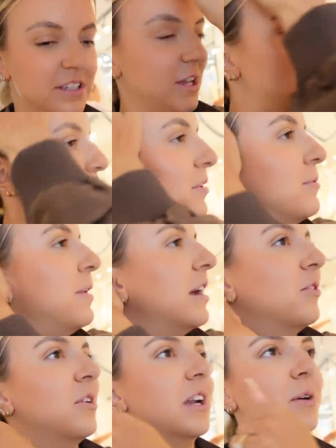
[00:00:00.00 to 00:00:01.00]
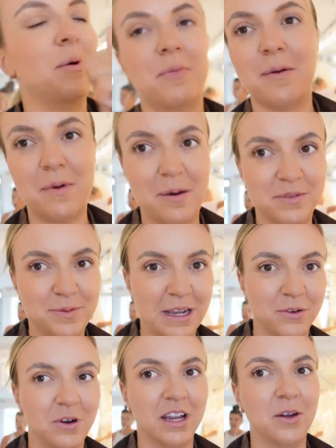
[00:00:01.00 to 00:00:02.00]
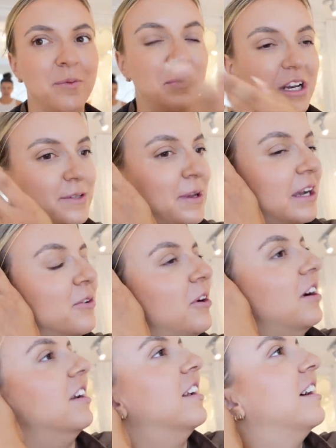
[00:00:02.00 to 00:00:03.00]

So I'm going to pick one. I want my mum to pick one. I want Molly to pick one.